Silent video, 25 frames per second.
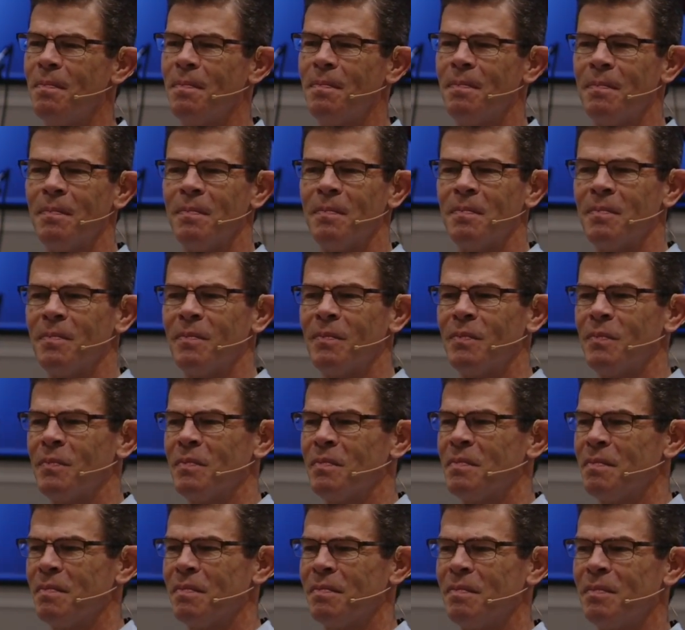
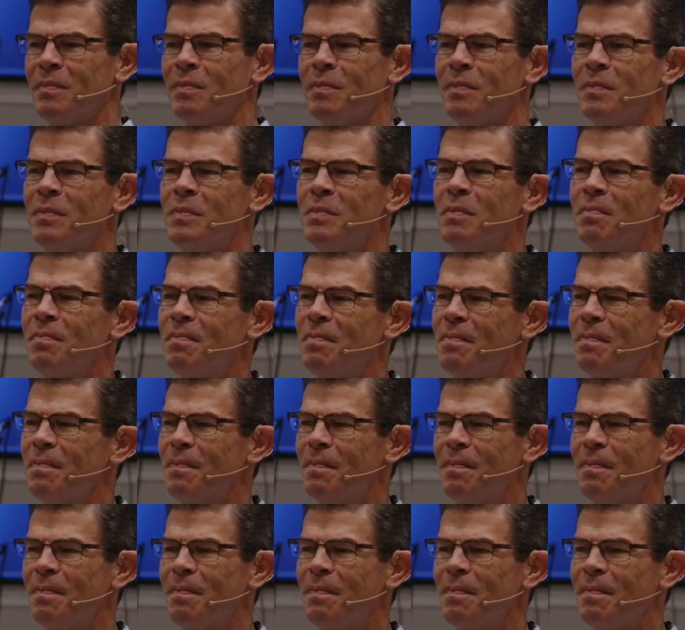[no speech]